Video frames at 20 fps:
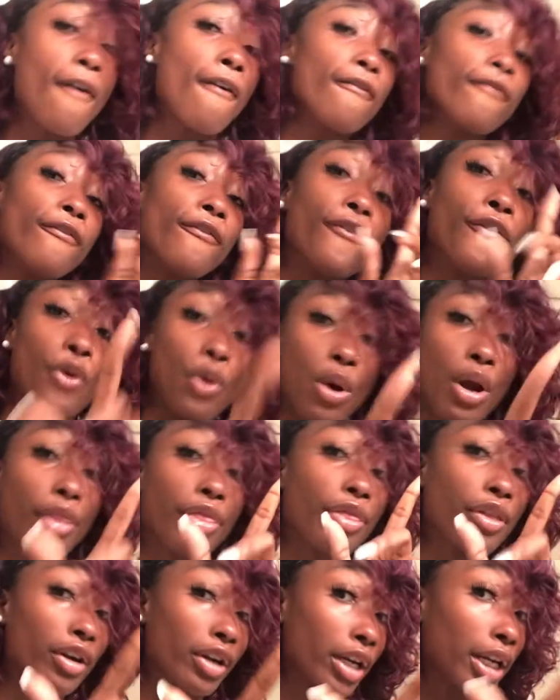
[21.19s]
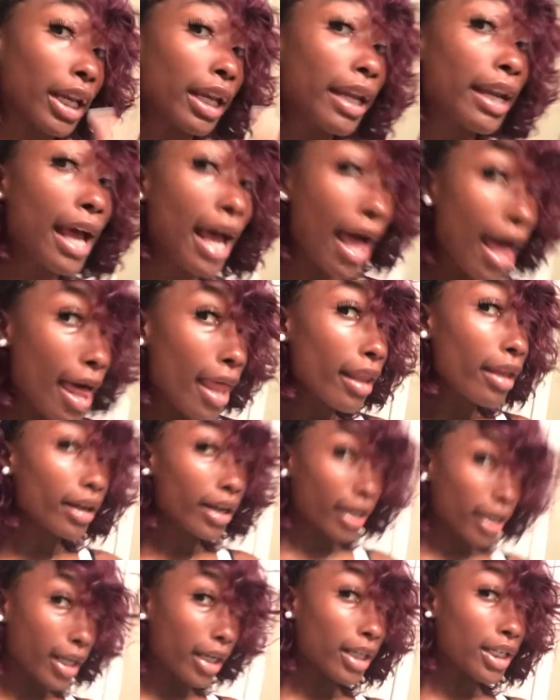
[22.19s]
for
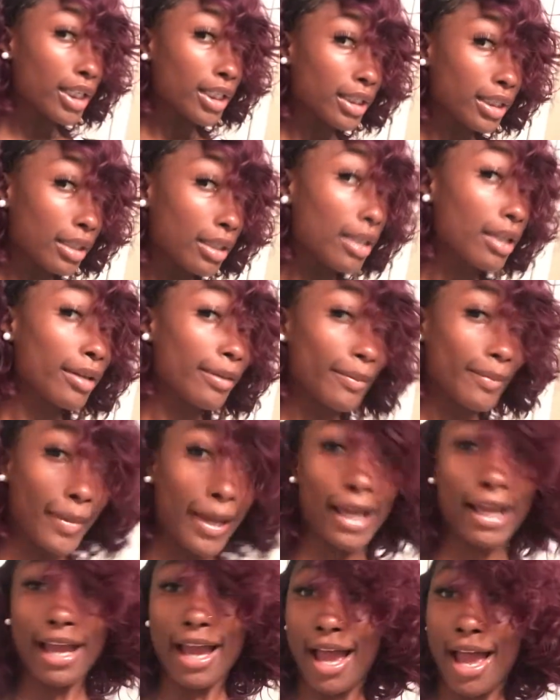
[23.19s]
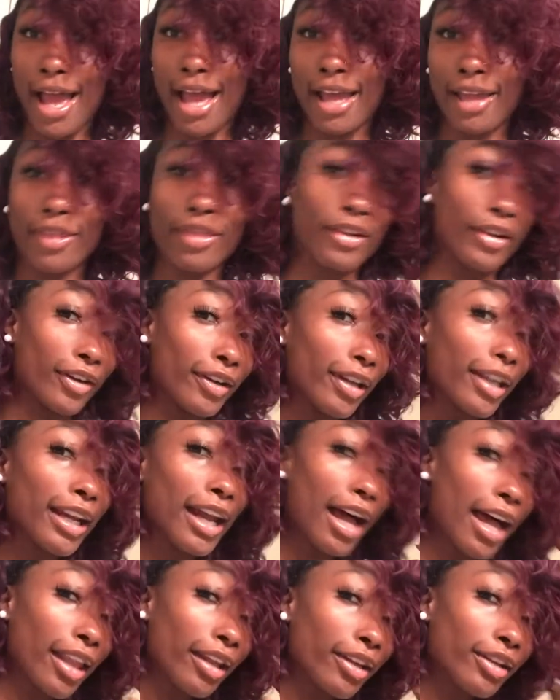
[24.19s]
$30. My God,
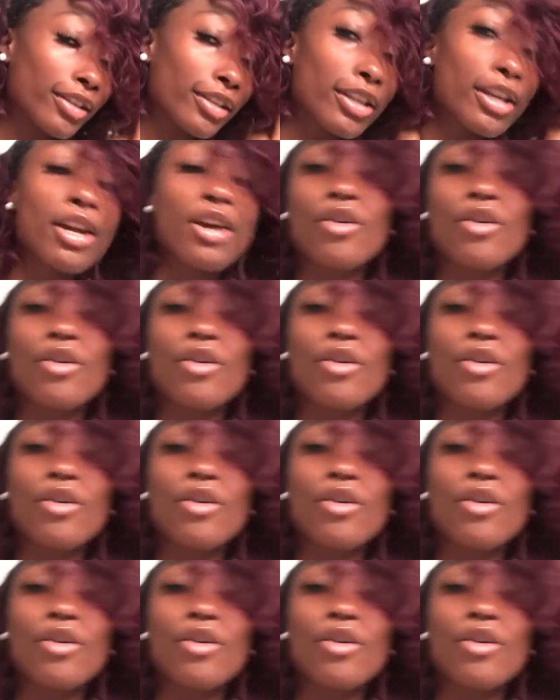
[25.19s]
$30.